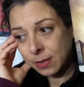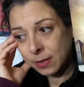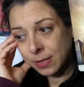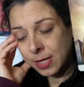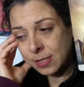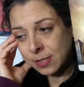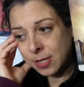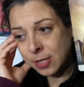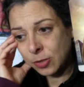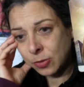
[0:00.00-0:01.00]
They see
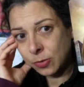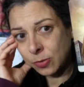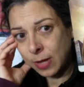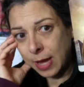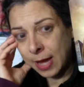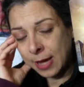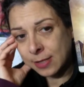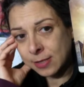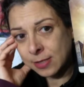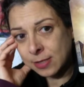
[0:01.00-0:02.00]
you
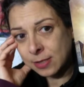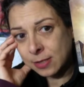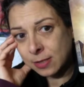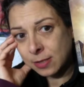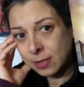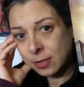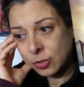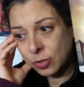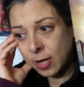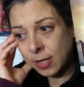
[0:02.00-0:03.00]
as
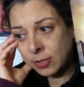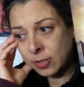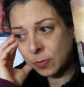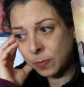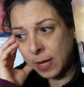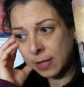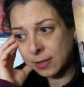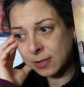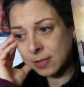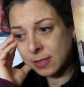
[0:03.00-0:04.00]
trying to
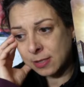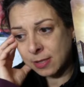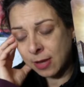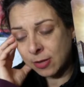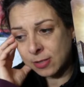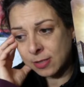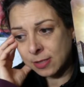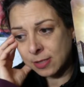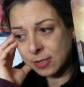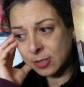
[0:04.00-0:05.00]
balance the scales in
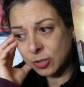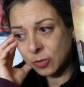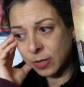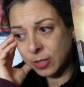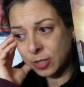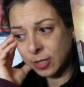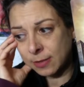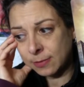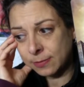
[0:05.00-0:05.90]
this situation.